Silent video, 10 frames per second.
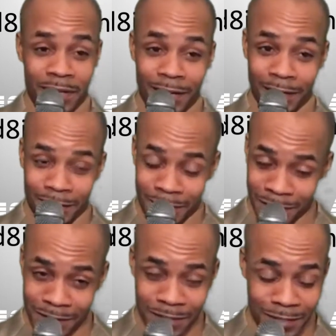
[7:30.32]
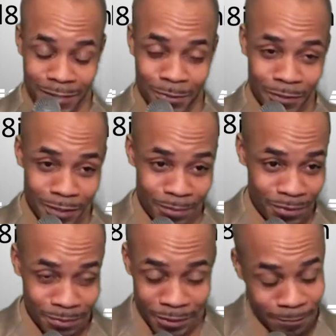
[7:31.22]
Now let's get to story number
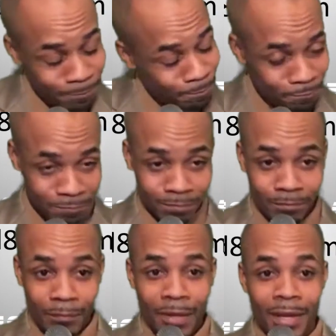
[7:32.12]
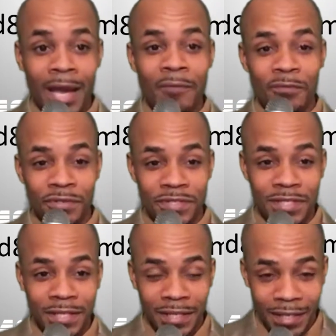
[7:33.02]
3. After
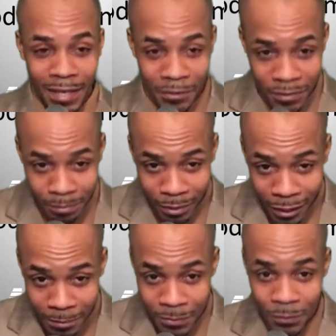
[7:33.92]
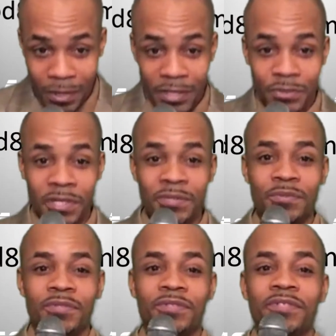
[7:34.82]
sending out the bomb squad,
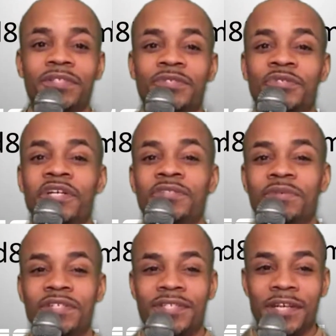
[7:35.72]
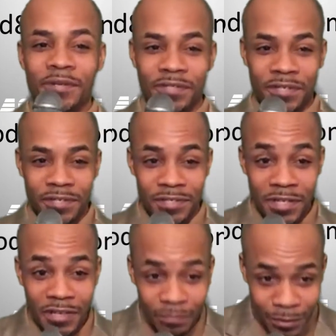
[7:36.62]
Treasury Secretary
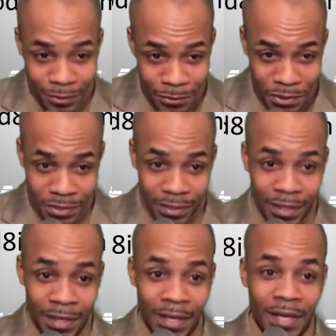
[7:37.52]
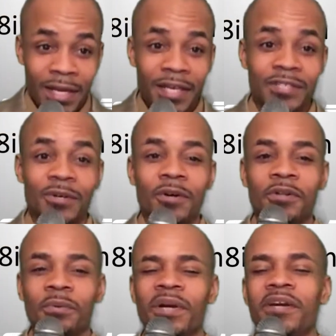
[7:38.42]
Steve Mnuchin is on
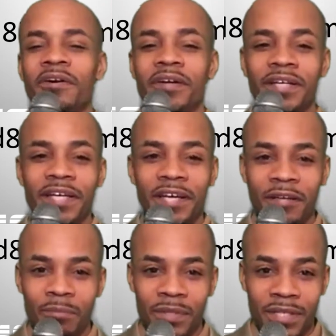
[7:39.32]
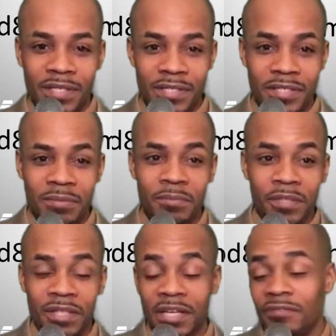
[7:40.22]
the radar again because
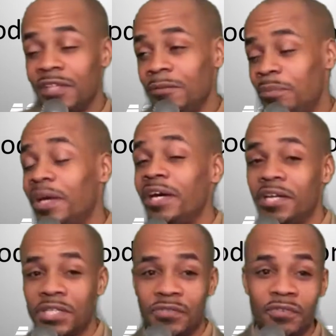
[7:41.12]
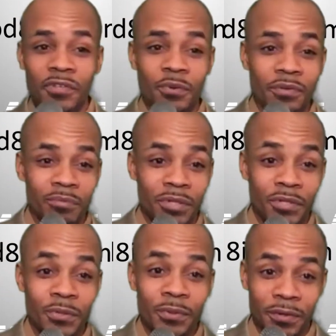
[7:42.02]
someone left a package filled with
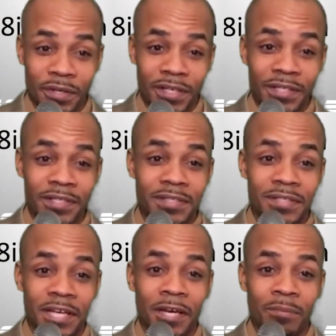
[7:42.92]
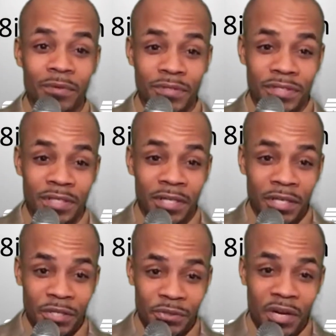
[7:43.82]
manure in his neighbor's
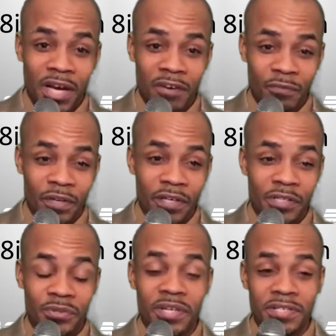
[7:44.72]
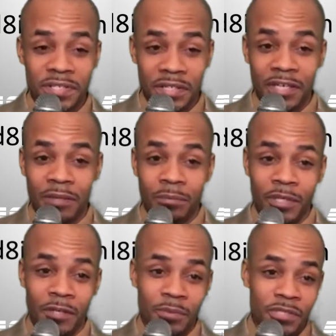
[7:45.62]
driveway addressed to him.
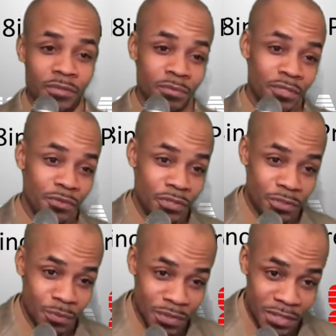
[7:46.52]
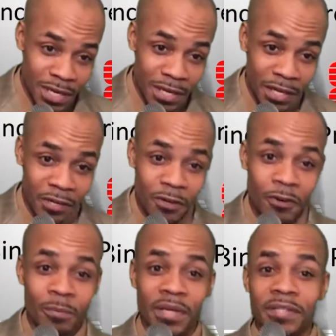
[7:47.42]
Now, Mr. Mnuchin was not at
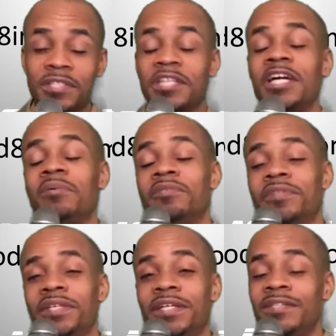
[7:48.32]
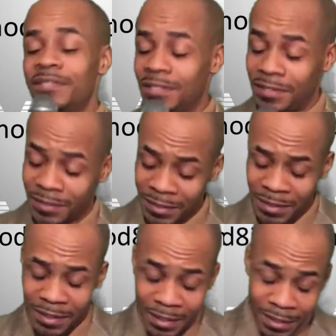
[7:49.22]
home at the time of the incident.
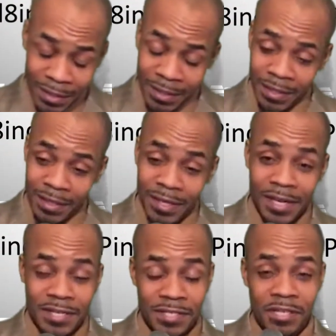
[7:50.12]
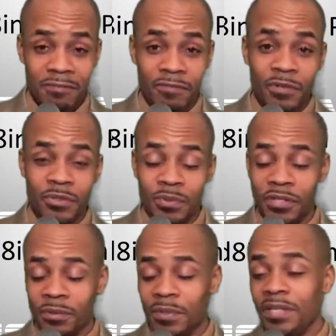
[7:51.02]
Like I said, folks, when
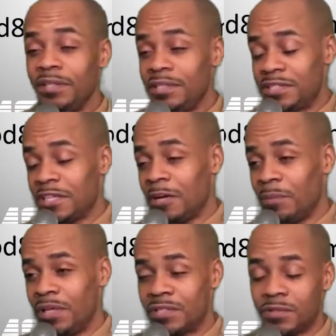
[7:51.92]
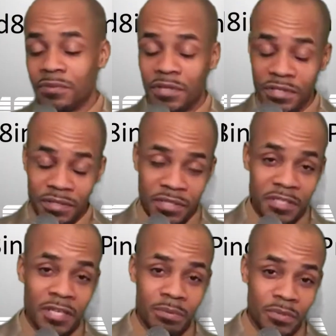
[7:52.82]
you read these top 8 stories and the
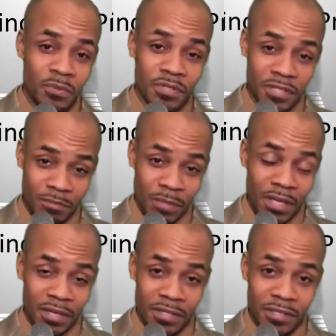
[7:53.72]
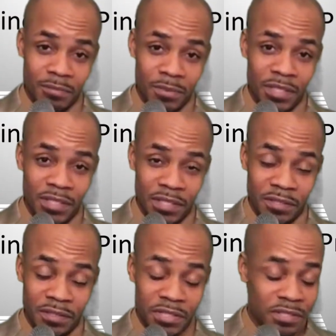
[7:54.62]
top stories that made it into the
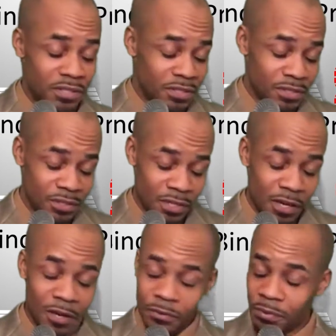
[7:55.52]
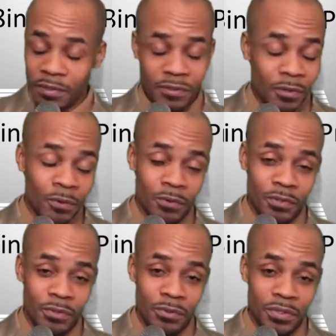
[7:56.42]
Mediator, just all throughout the whole
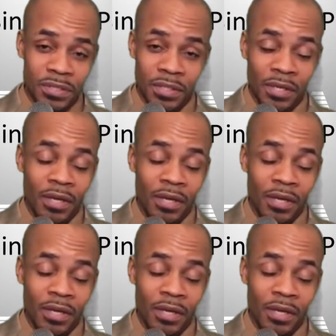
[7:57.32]
news,